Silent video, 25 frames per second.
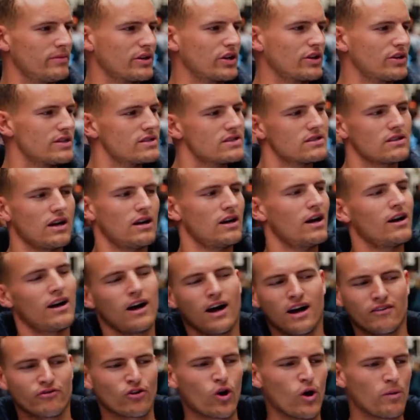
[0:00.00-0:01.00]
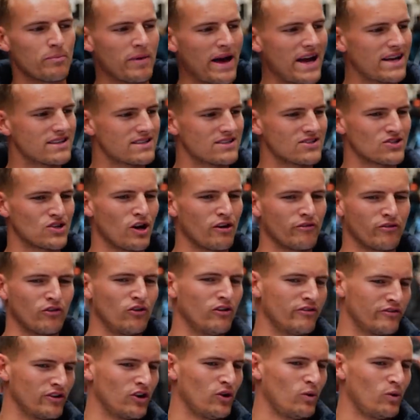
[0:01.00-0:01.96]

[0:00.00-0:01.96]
because uh, I've got pets and so forth.